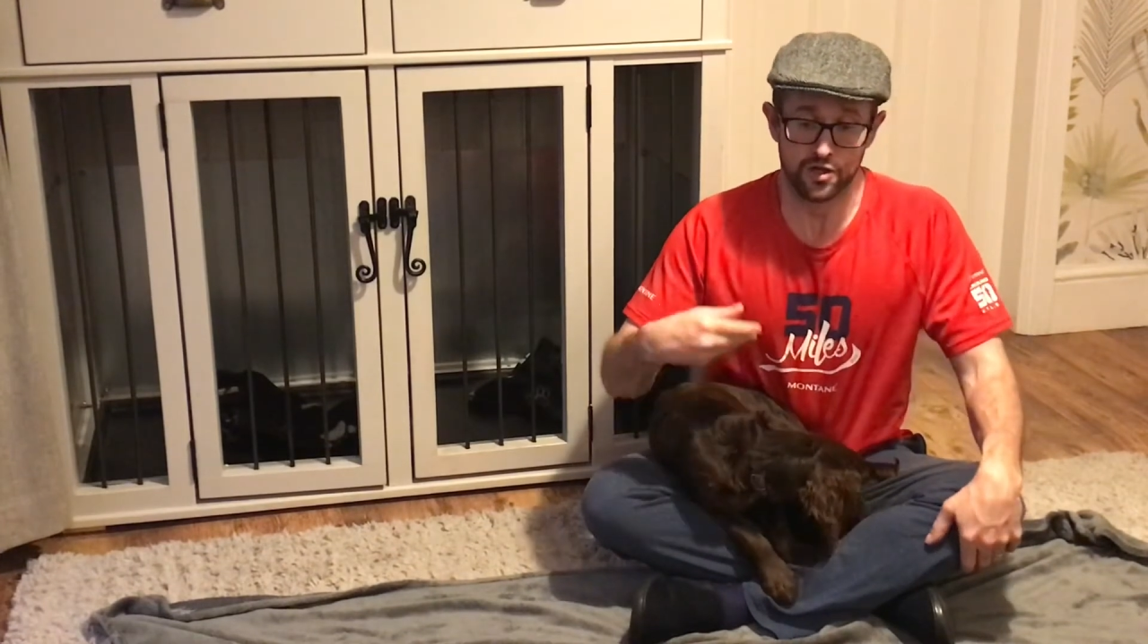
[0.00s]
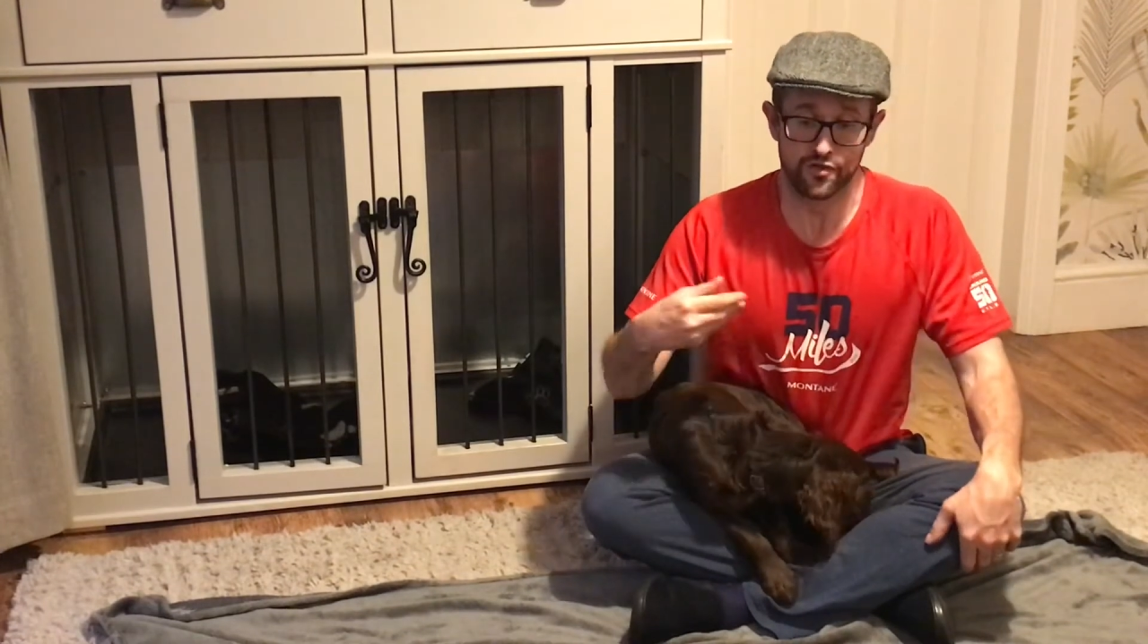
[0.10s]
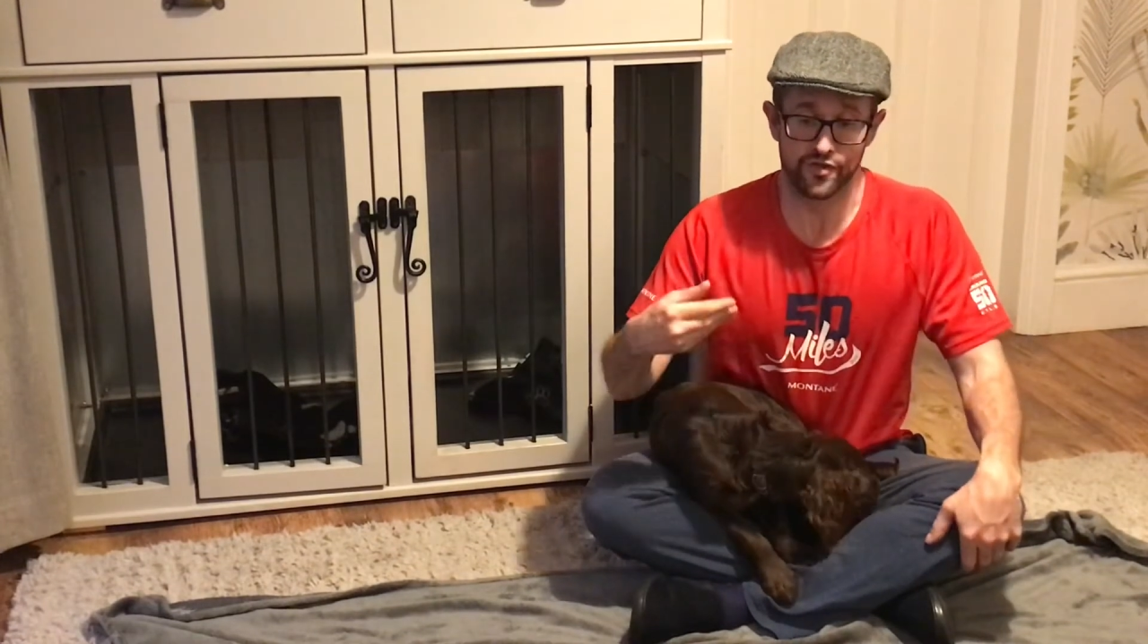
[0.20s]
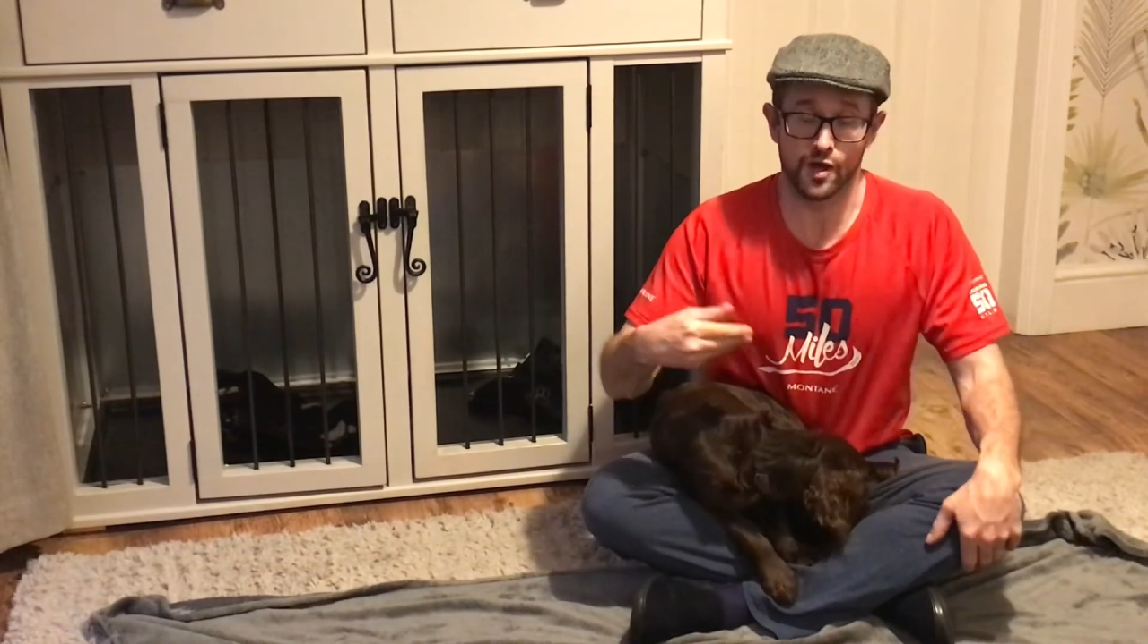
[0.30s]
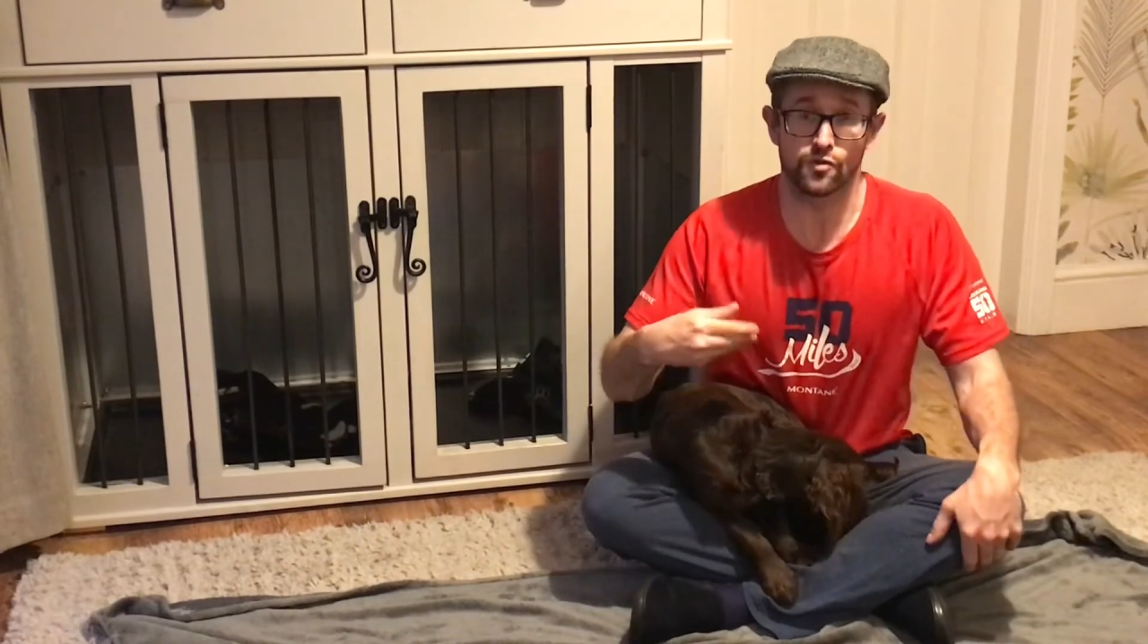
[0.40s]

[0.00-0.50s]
now